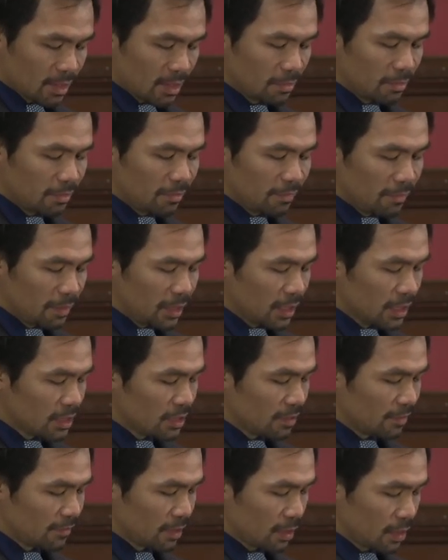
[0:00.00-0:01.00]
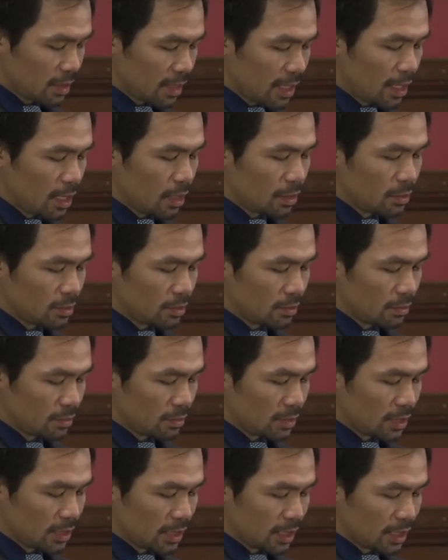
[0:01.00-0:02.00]
The movements of the clouds,
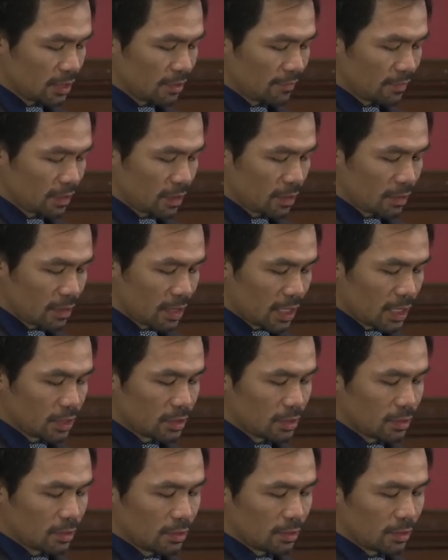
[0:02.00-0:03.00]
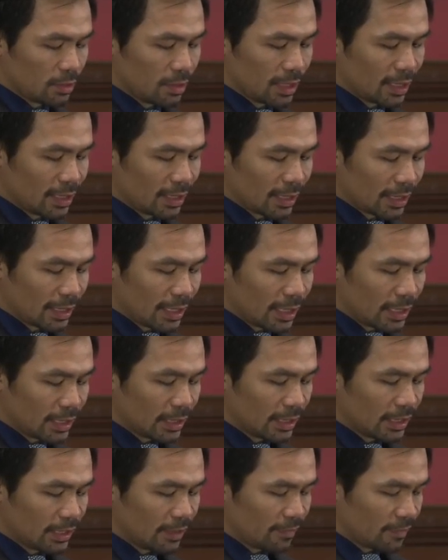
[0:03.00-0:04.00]
the tint of the horizon, and the
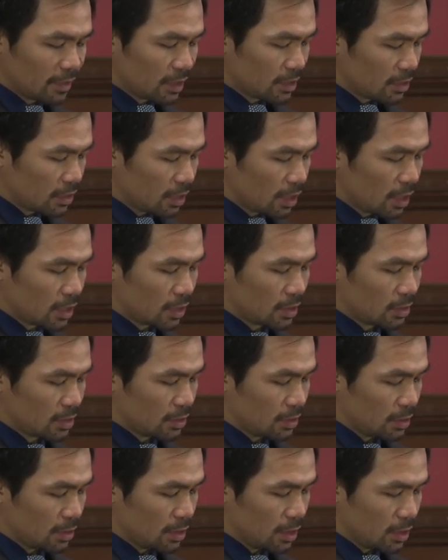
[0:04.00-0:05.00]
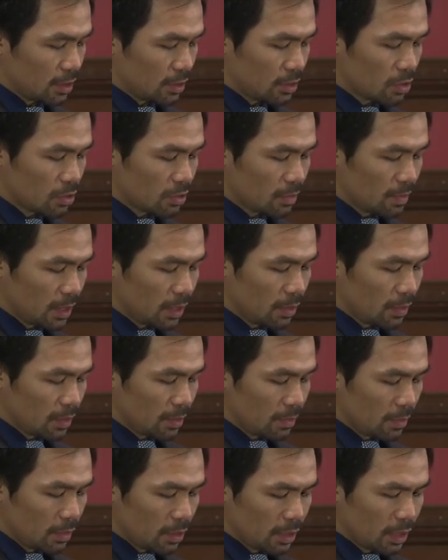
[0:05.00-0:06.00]
clarity of the stars taught me
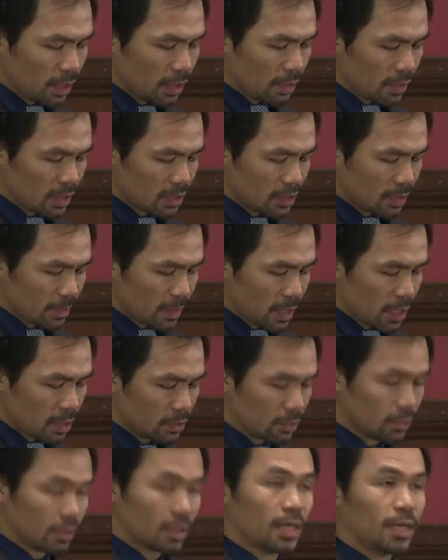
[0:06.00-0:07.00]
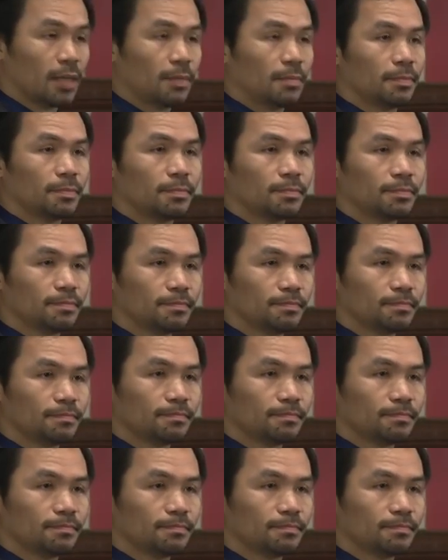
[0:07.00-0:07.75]
when morning was about to come.